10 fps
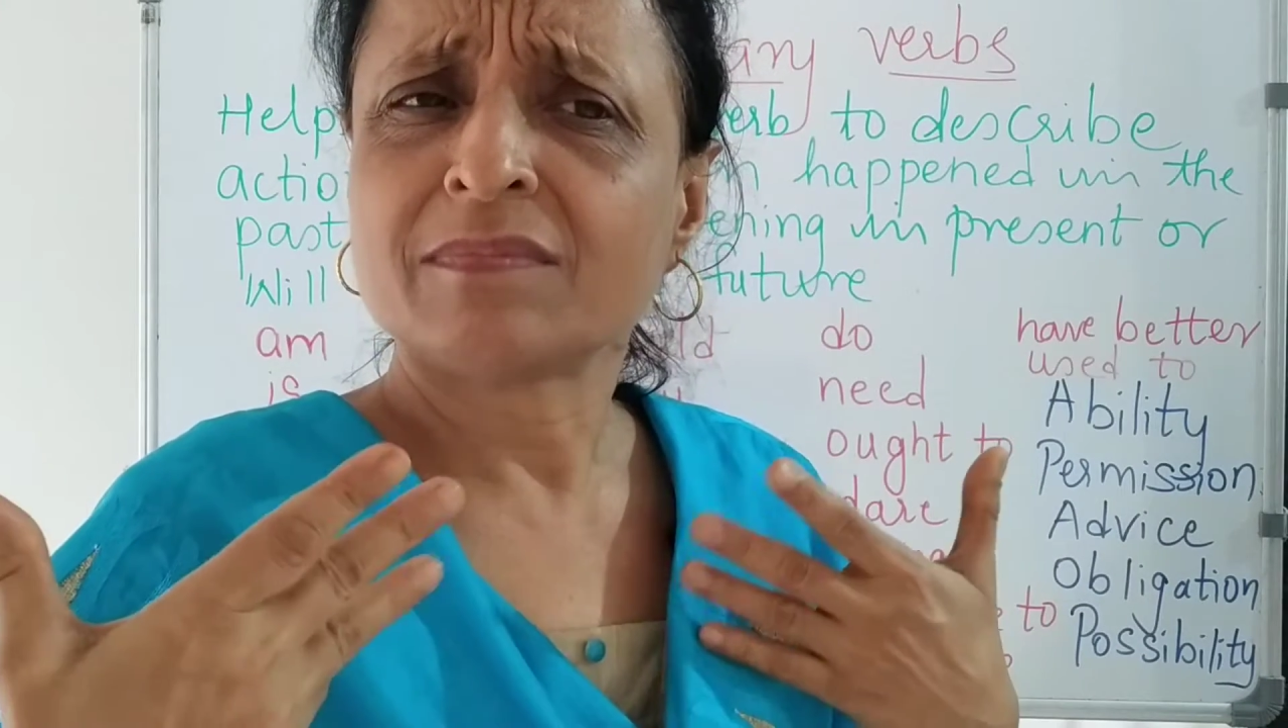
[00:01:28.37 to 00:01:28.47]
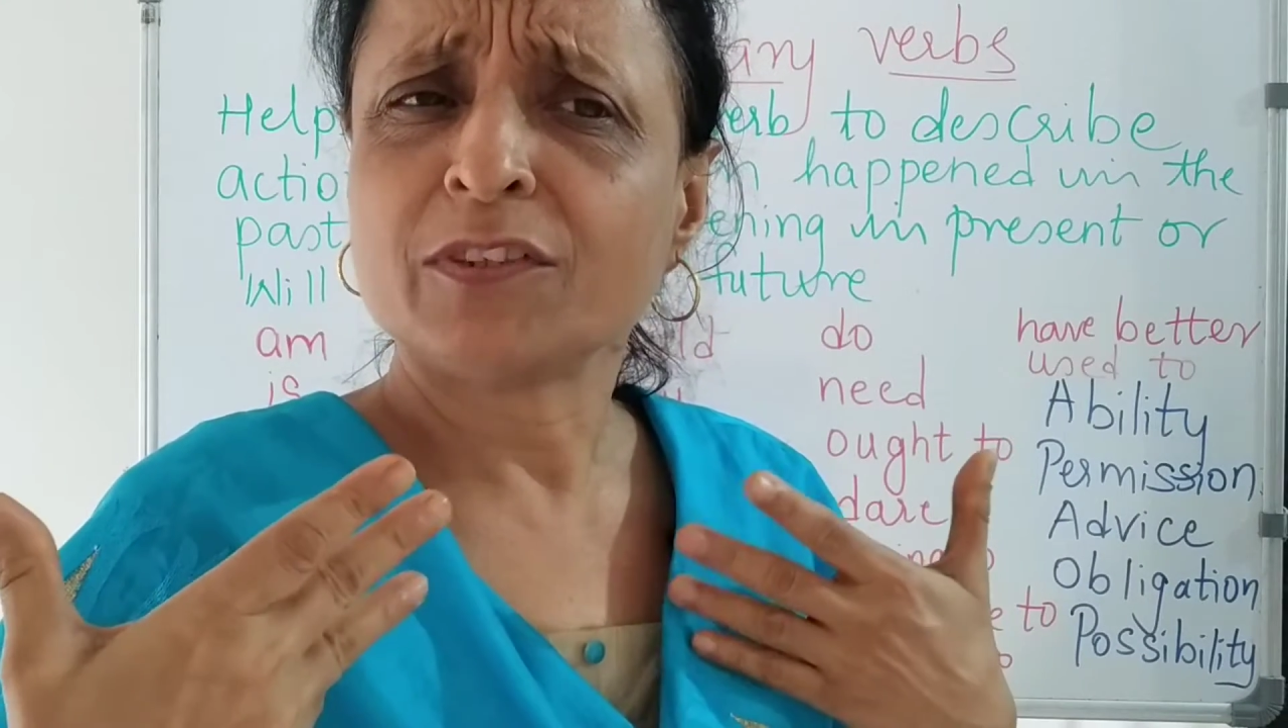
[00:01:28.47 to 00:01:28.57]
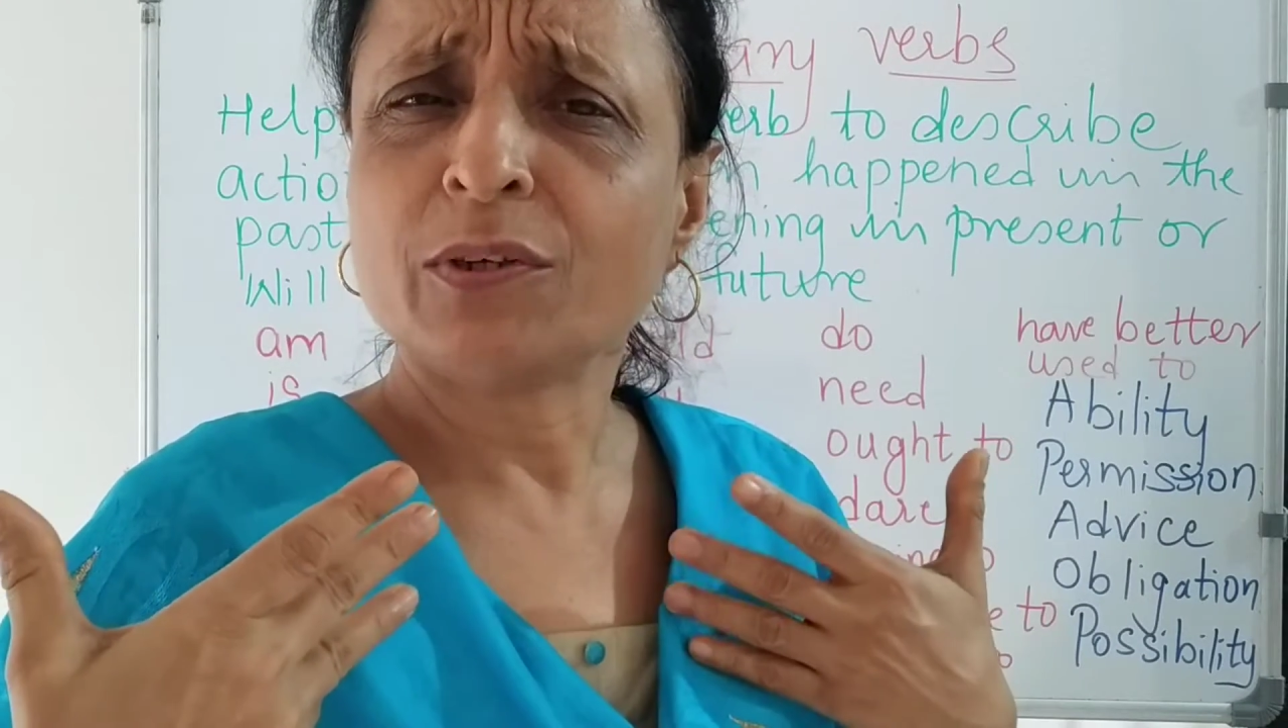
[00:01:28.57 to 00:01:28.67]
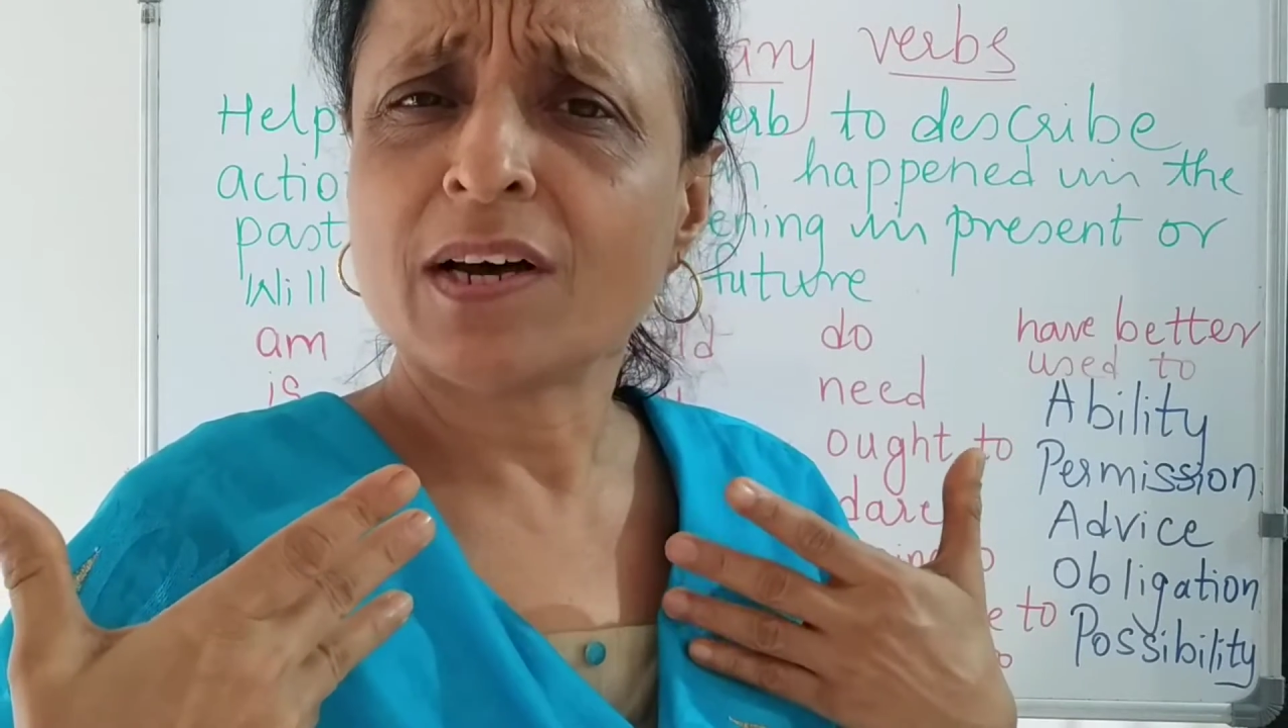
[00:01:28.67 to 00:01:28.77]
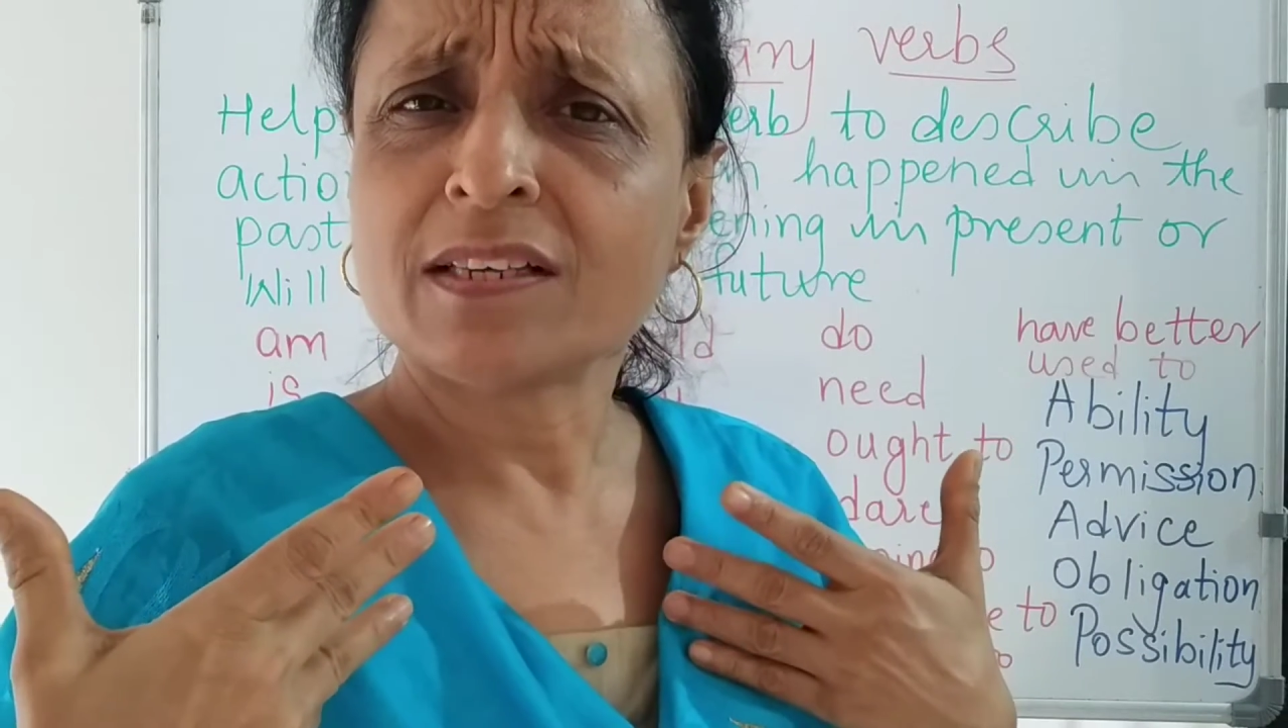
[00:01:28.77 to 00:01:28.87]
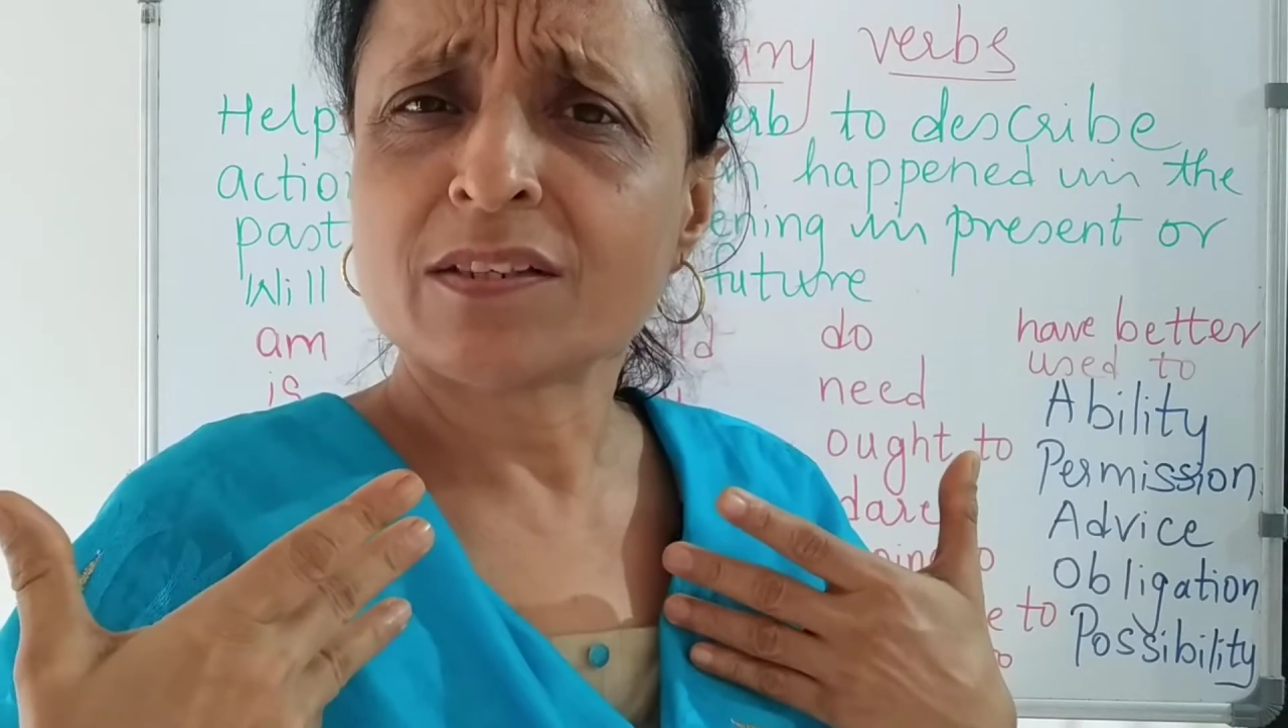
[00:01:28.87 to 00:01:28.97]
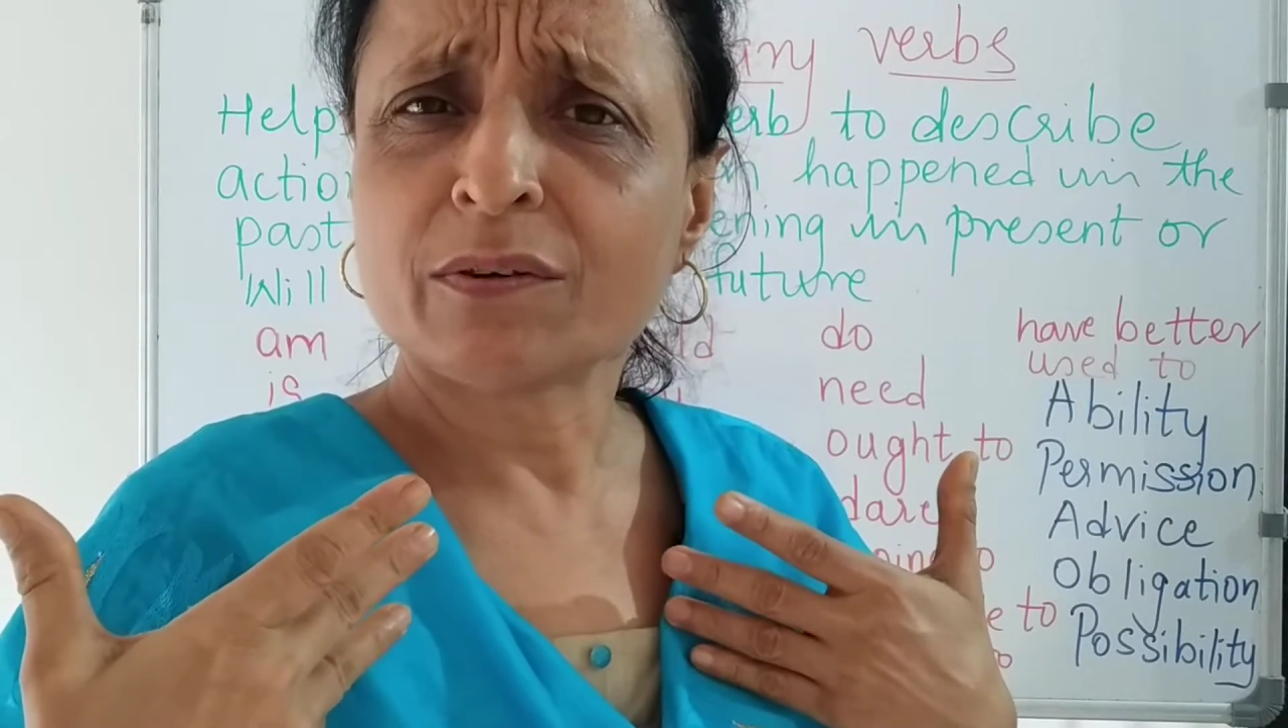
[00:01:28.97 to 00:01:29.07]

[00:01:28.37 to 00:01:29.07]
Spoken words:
You asked a